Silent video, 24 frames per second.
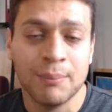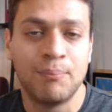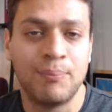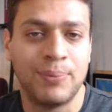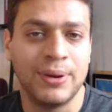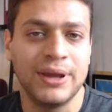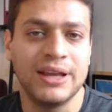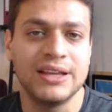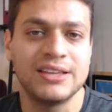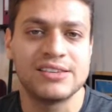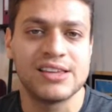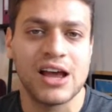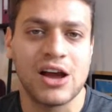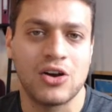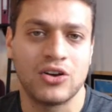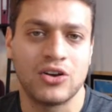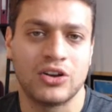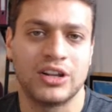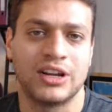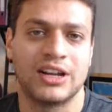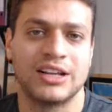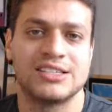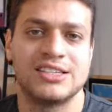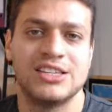Peace out,
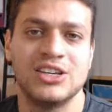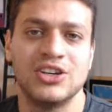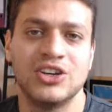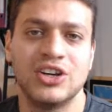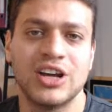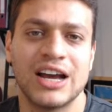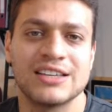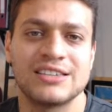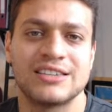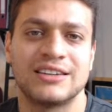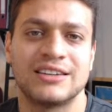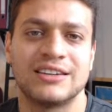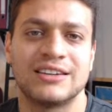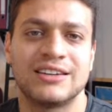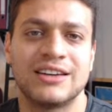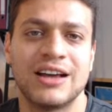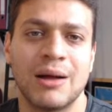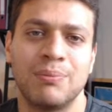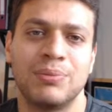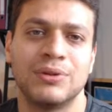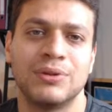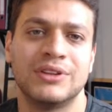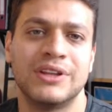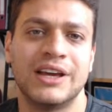and I see you guys in a
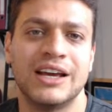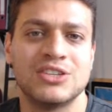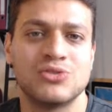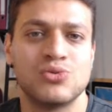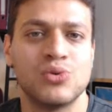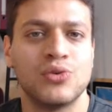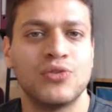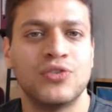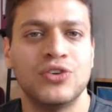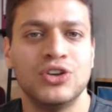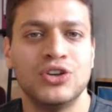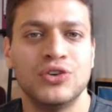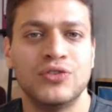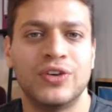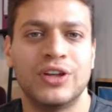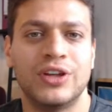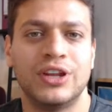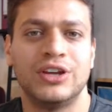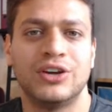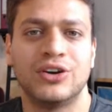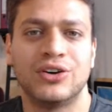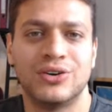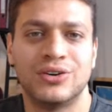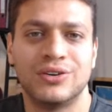couple days with a new
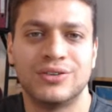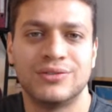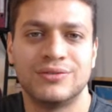video.